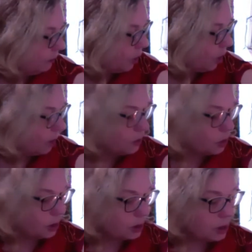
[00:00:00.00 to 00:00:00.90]

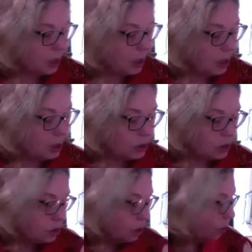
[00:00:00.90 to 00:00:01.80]
object.
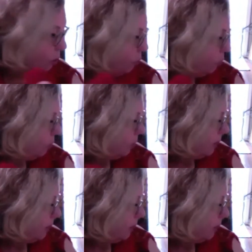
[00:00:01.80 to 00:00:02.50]
So